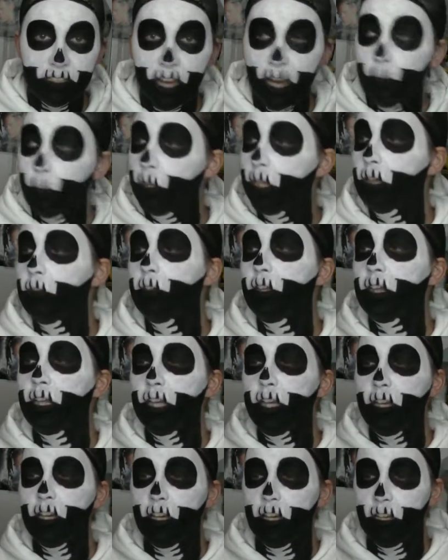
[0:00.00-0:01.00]
I will leave a
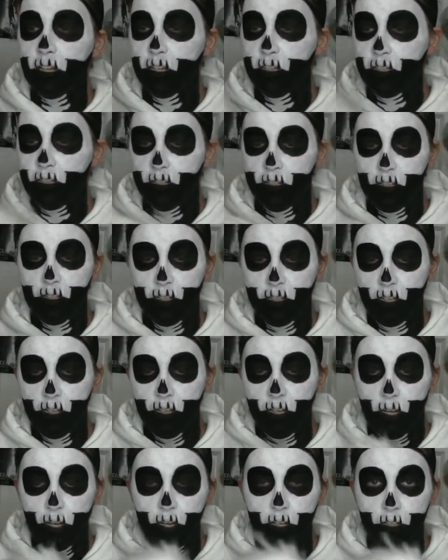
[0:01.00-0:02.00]
link
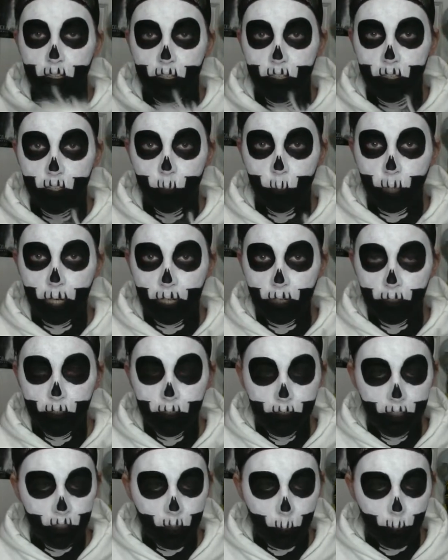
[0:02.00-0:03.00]
to
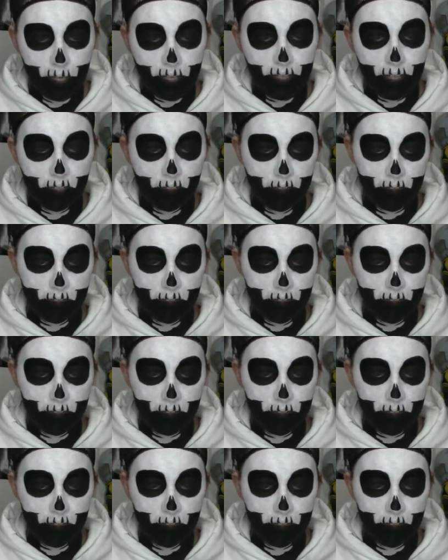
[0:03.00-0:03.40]
the wig down in the